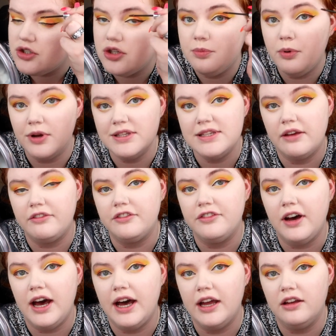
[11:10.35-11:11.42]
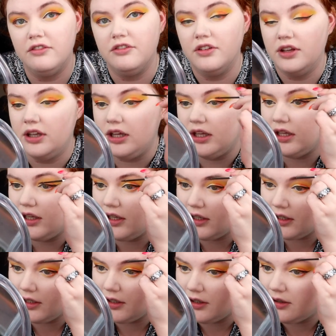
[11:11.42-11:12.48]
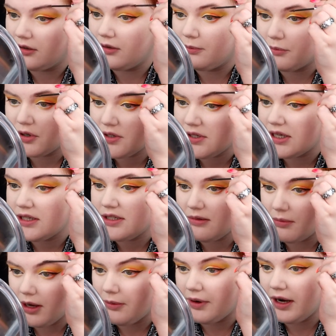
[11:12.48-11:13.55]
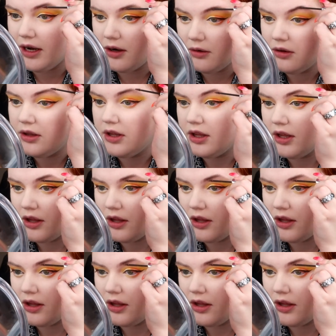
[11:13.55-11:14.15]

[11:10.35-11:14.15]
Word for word: 2.75 and Precisely My Brow,